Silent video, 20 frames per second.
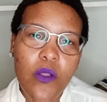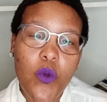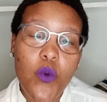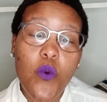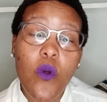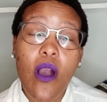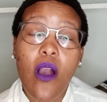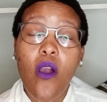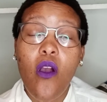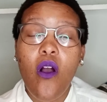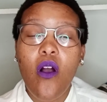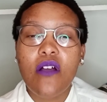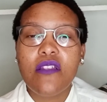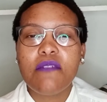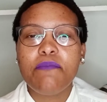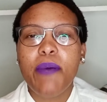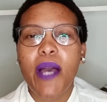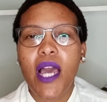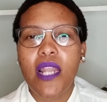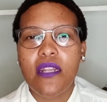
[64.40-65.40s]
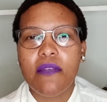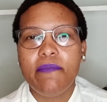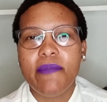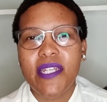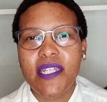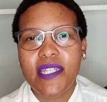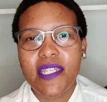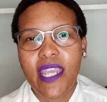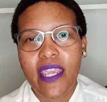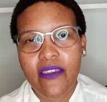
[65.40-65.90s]
who are called
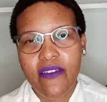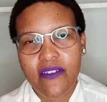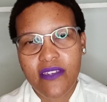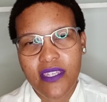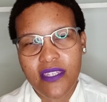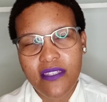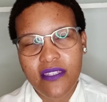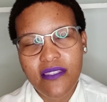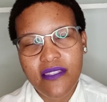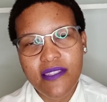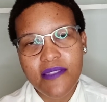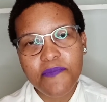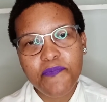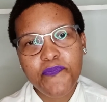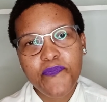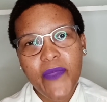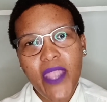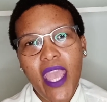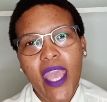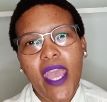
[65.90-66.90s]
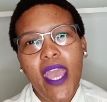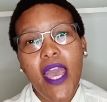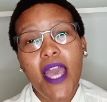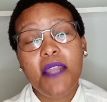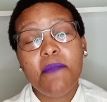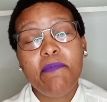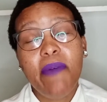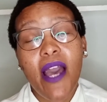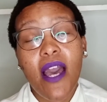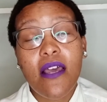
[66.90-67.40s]
parliamentarians,
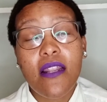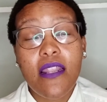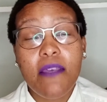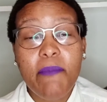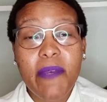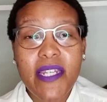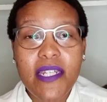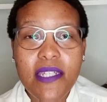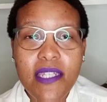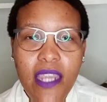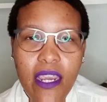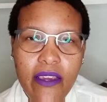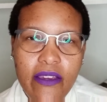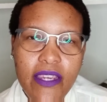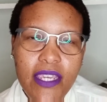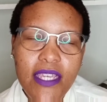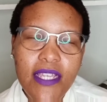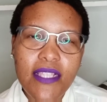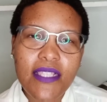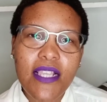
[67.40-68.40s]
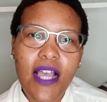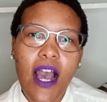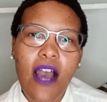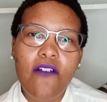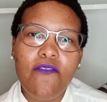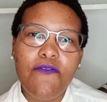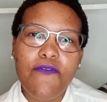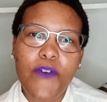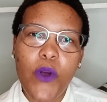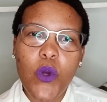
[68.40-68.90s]
and parliamentarians
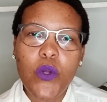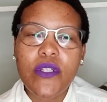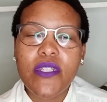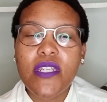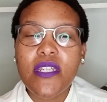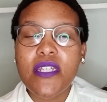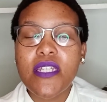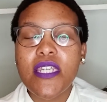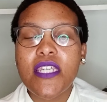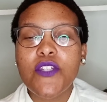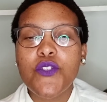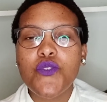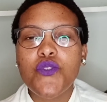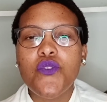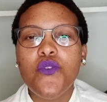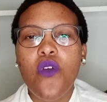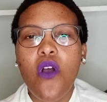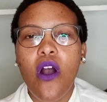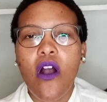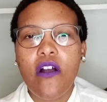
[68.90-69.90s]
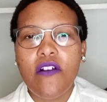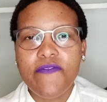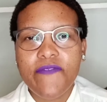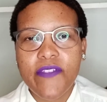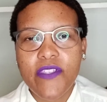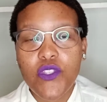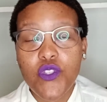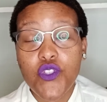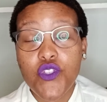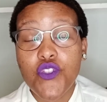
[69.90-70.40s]
are voted into
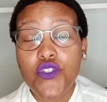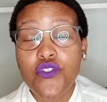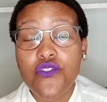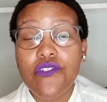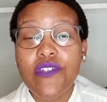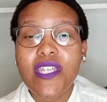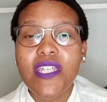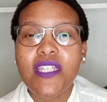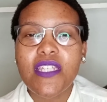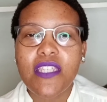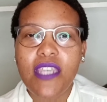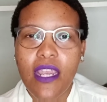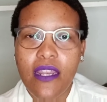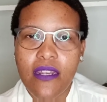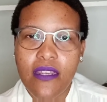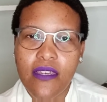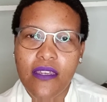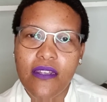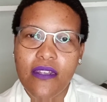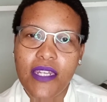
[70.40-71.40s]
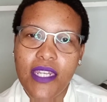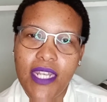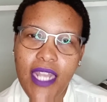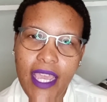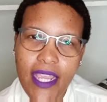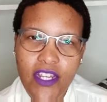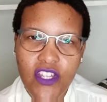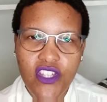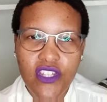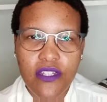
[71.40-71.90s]
office during general
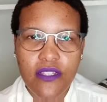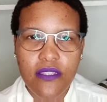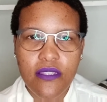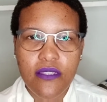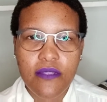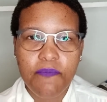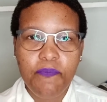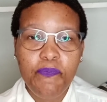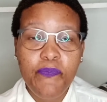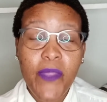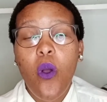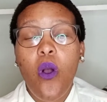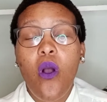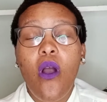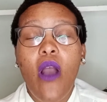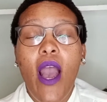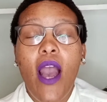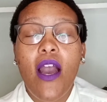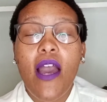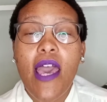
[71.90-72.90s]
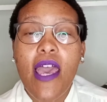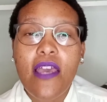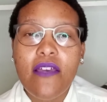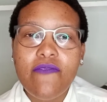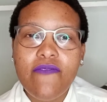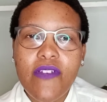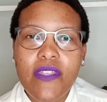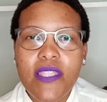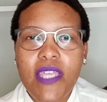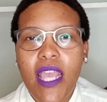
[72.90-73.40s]
elections.
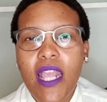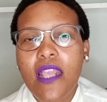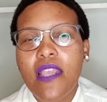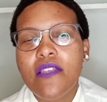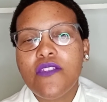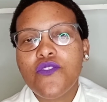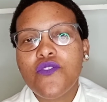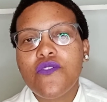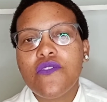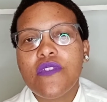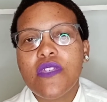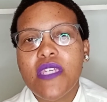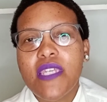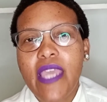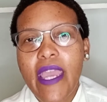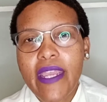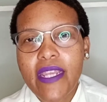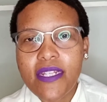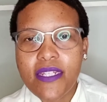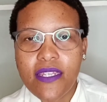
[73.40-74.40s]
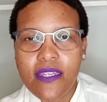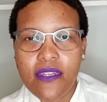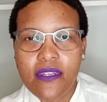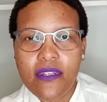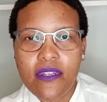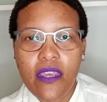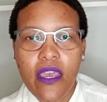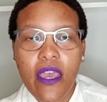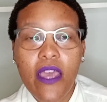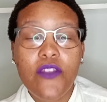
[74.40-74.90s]
However, there is
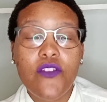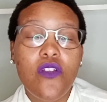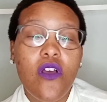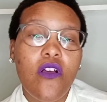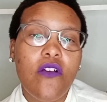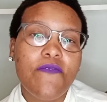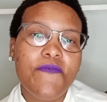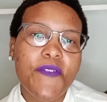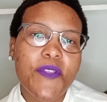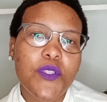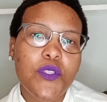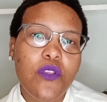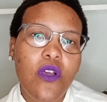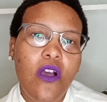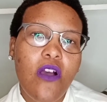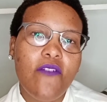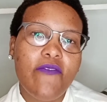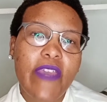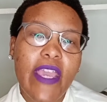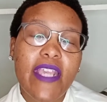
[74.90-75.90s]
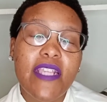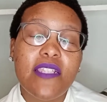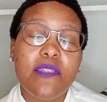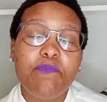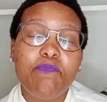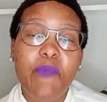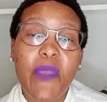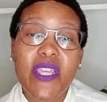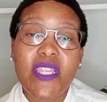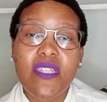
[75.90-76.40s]
created an office of a
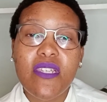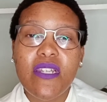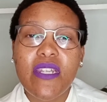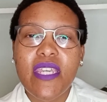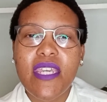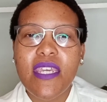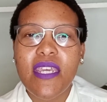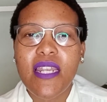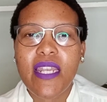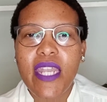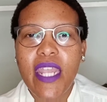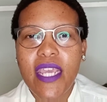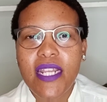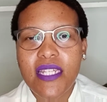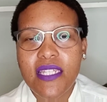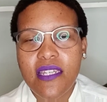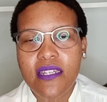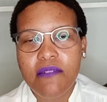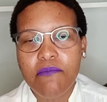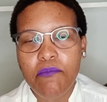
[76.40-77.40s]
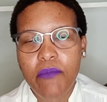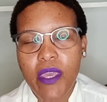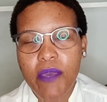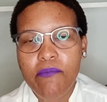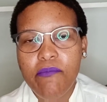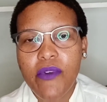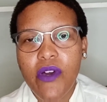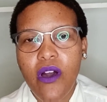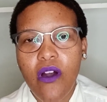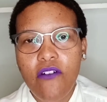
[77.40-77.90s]
specially elected
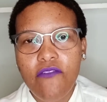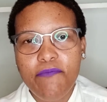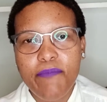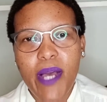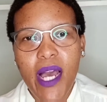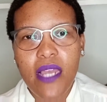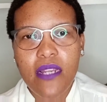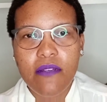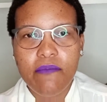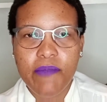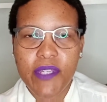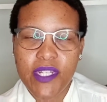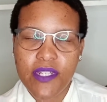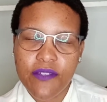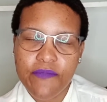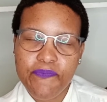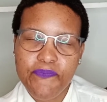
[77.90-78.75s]
member of Parliament.